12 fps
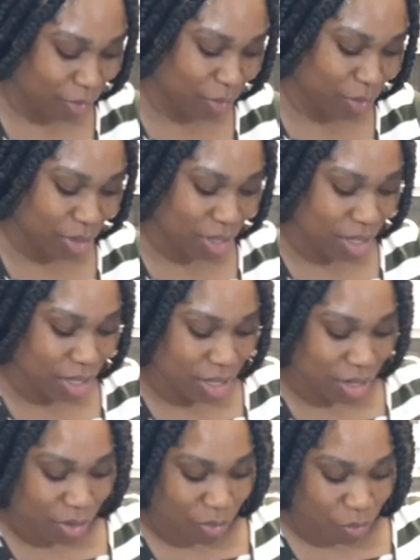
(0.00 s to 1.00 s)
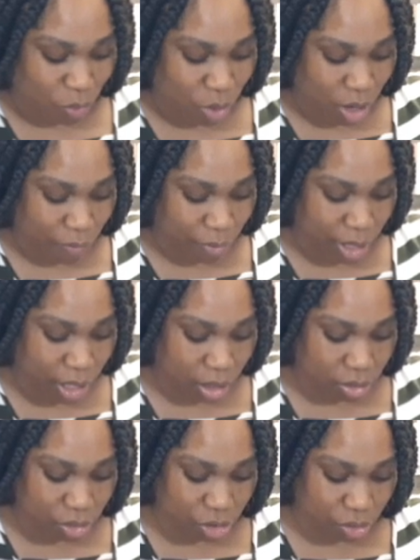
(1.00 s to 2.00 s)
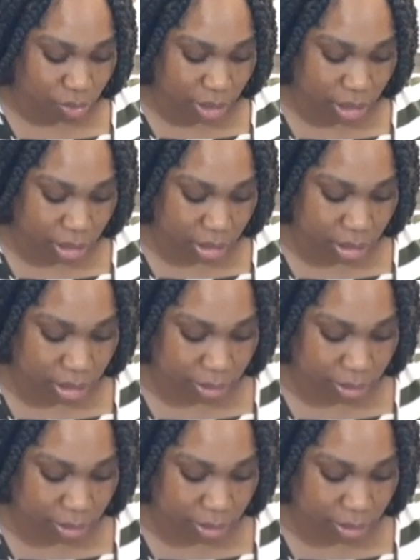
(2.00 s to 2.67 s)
they supposed to be filleted already. What we gonna do is,